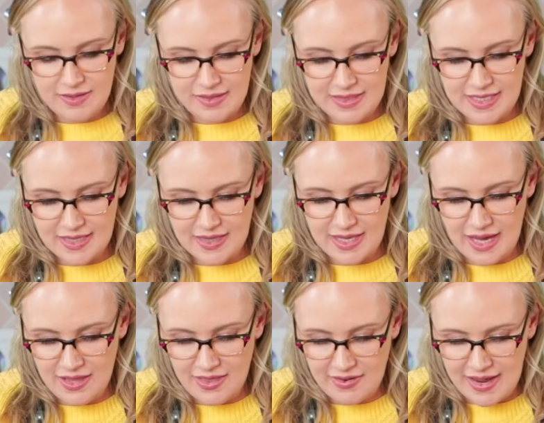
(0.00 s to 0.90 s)
You're going to take the
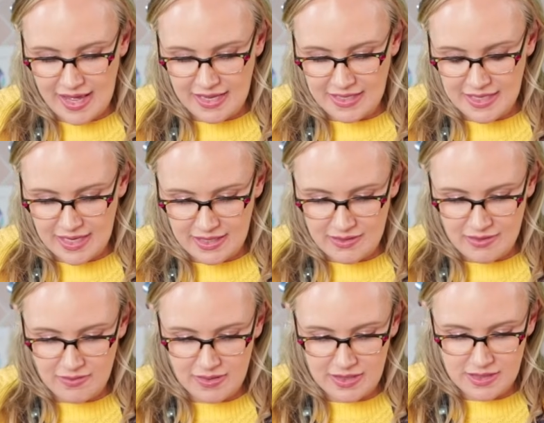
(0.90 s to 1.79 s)
other end and you're
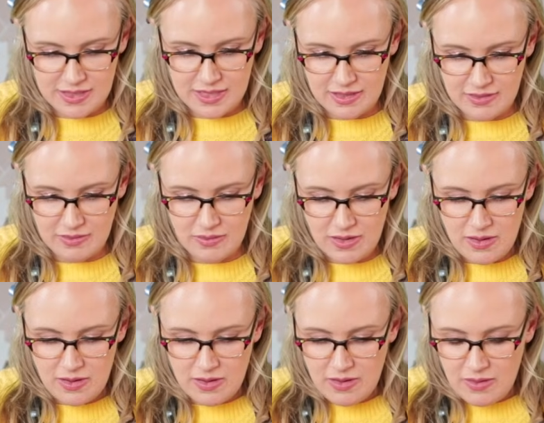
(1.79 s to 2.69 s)
going to
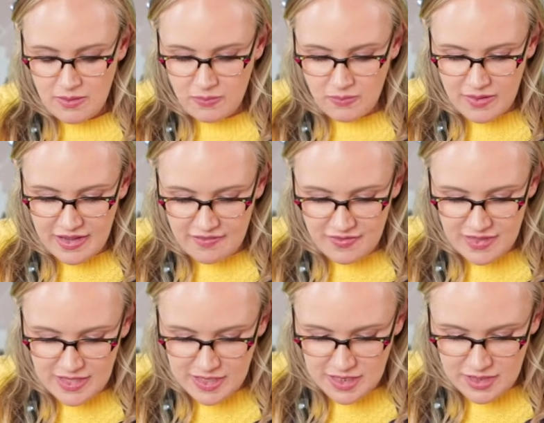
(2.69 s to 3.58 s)
weave
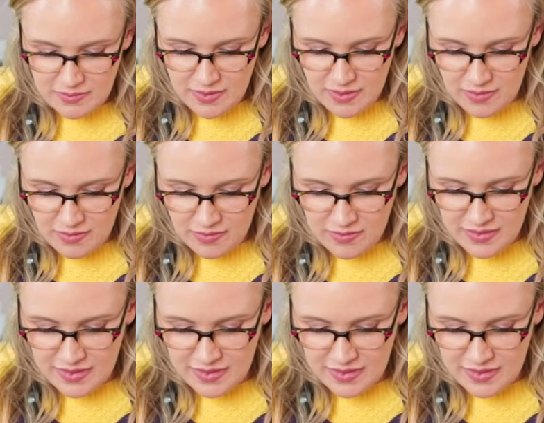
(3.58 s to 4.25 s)
this through